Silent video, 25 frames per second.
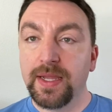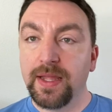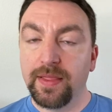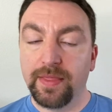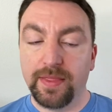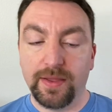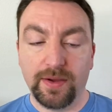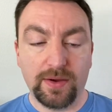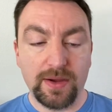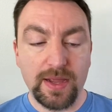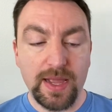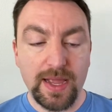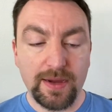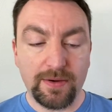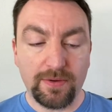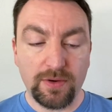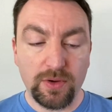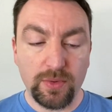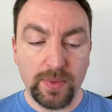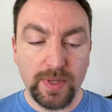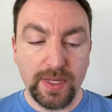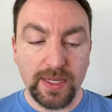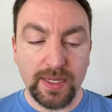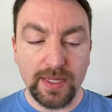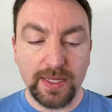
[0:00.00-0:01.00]
Their
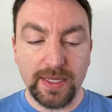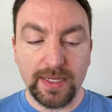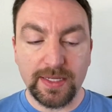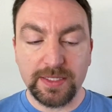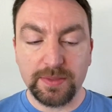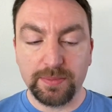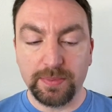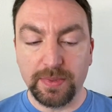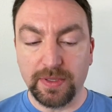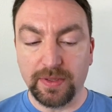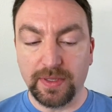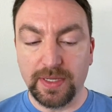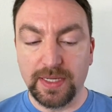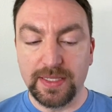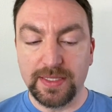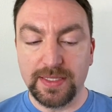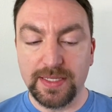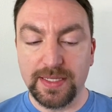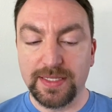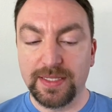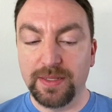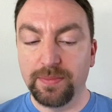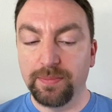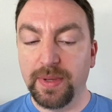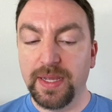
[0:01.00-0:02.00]
harrowing experience
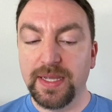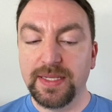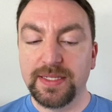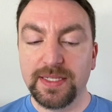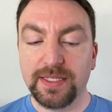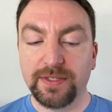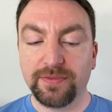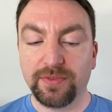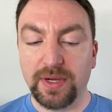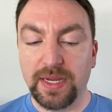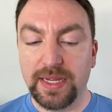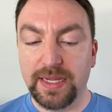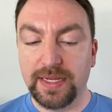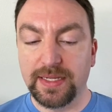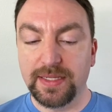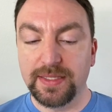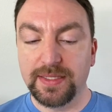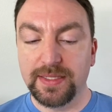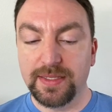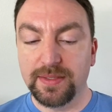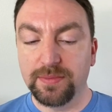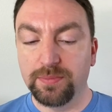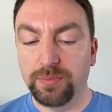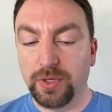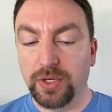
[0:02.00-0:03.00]
is the basis for
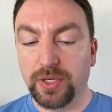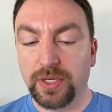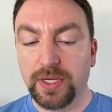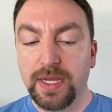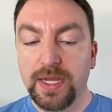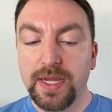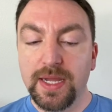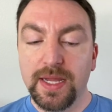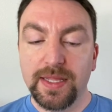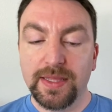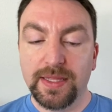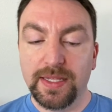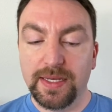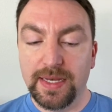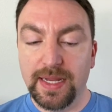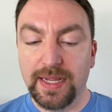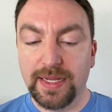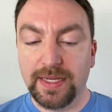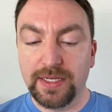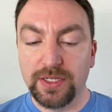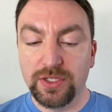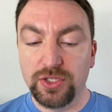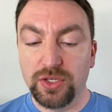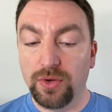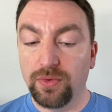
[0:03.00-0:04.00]
Aikins' book, The
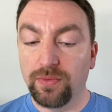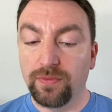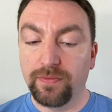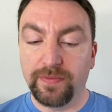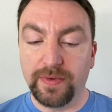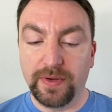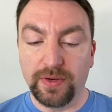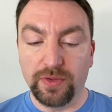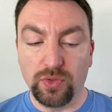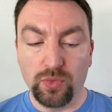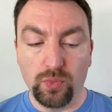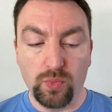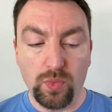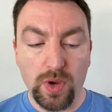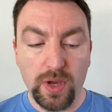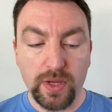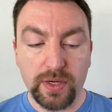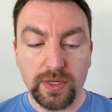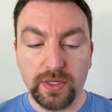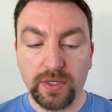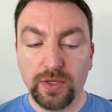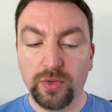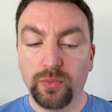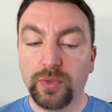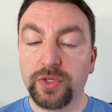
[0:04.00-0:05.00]
Naked Don't Fear the
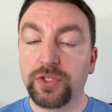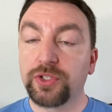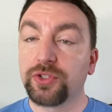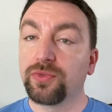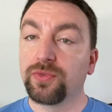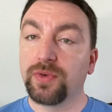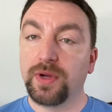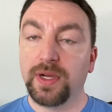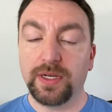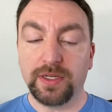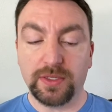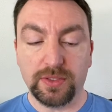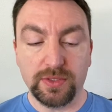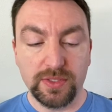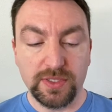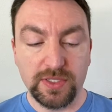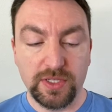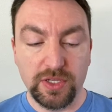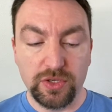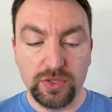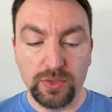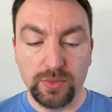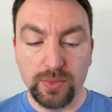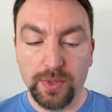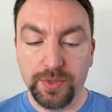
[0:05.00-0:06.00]
Water, which chronicles the
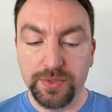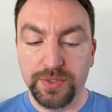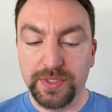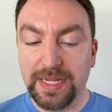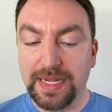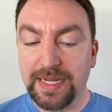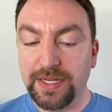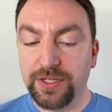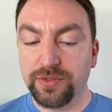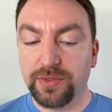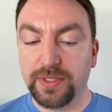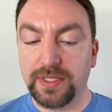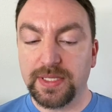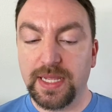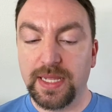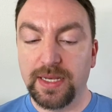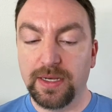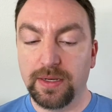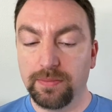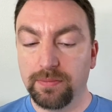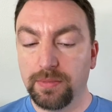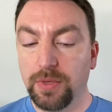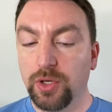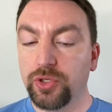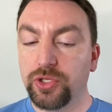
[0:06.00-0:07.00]
duo's dangerous and
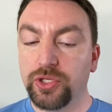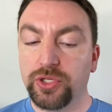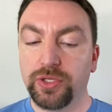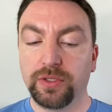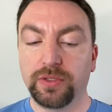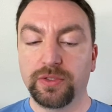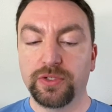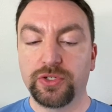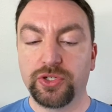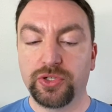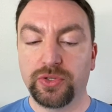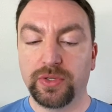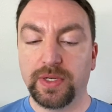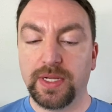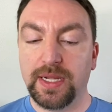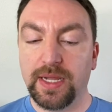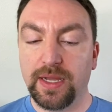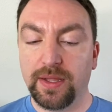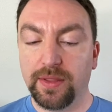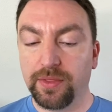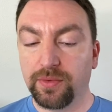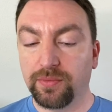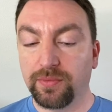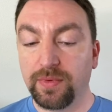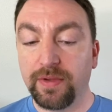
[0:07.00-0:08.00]
emotional journey
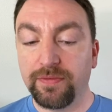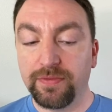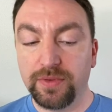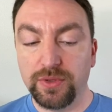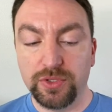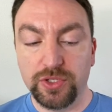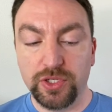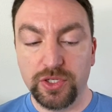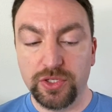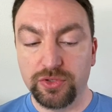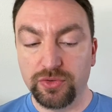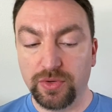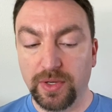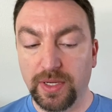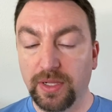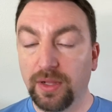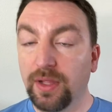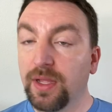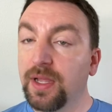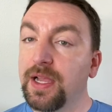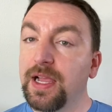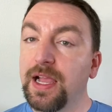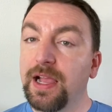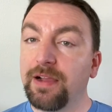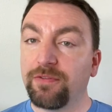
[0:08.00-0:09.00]
on the refugee trail
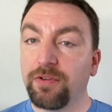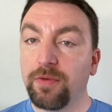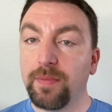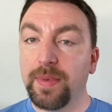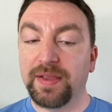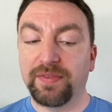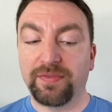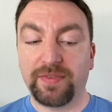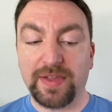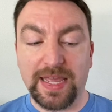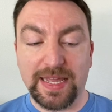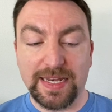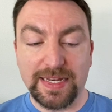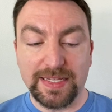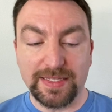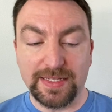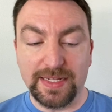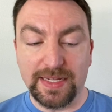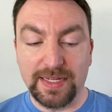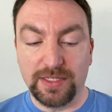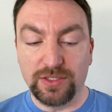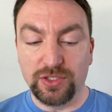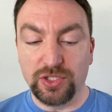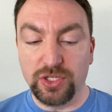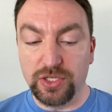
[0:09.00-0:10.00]
from
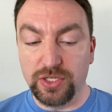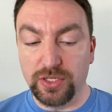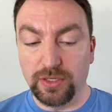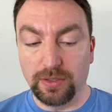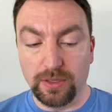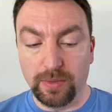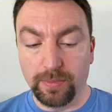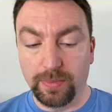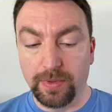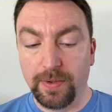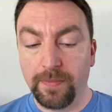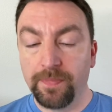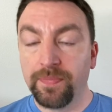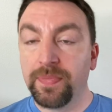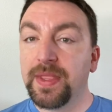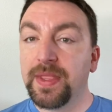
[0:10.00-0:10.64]
Afghanistan to Europe.